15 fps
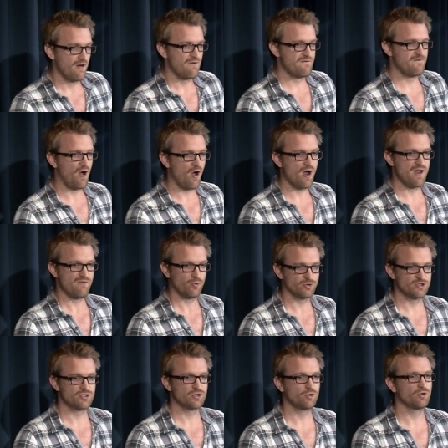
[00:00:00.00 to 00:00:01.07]
five
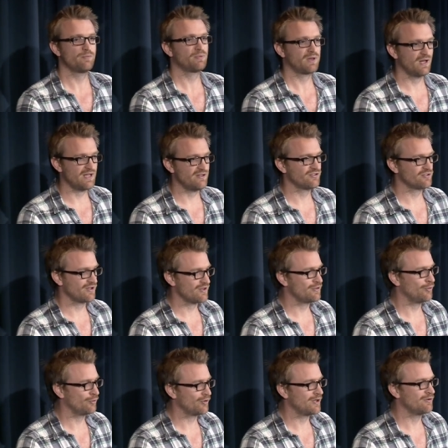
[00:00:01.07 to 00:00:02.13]
wanted to call the police because they
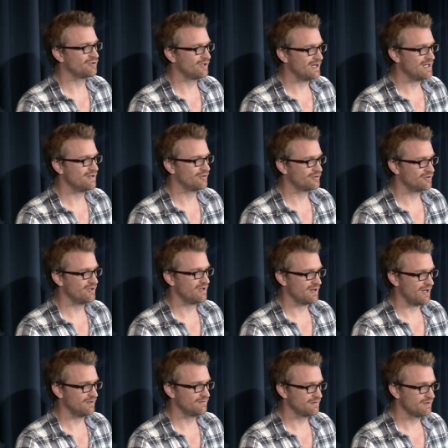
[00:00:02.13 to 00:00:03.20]
thought that it was illegal to do
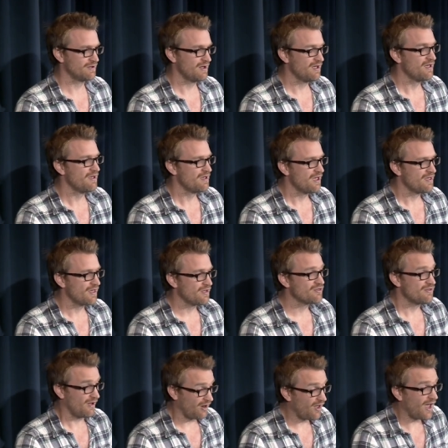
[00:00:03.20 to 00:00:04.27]
that.
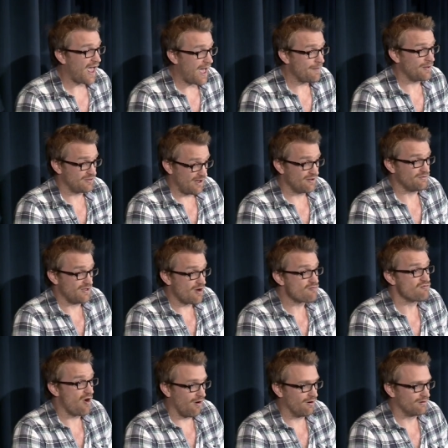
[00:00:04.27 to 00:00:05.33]
they're, like, uh, they're
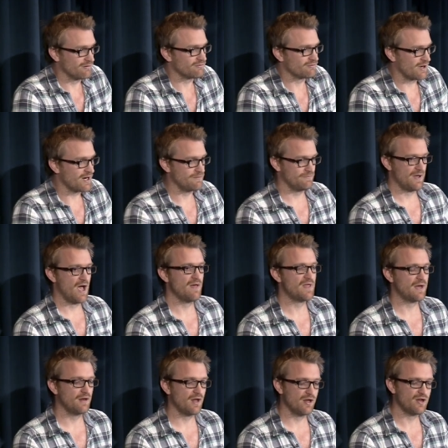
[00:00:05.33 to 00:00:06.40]
wrong, right? And
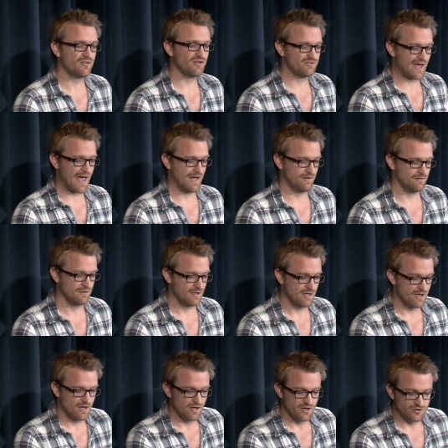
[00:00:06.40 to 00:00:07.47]
then another 10
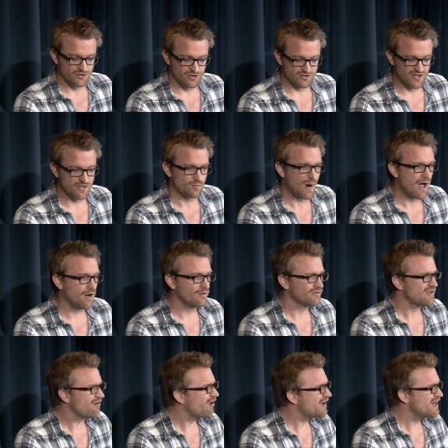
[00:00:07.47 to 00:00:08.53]
sort of said, well,
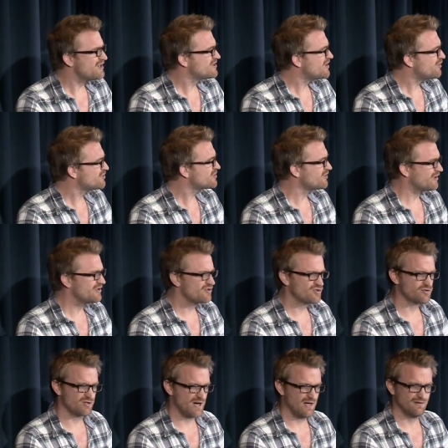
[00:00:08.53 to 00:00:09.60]
there aren't any children on this
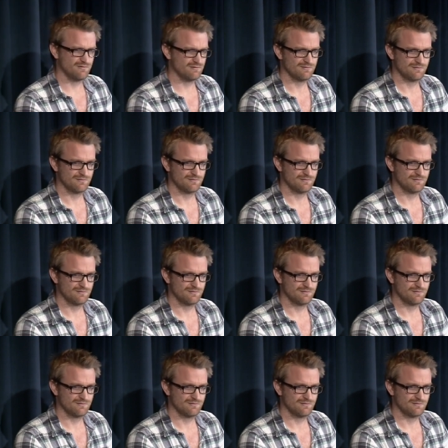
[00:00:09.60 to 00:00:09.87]
street.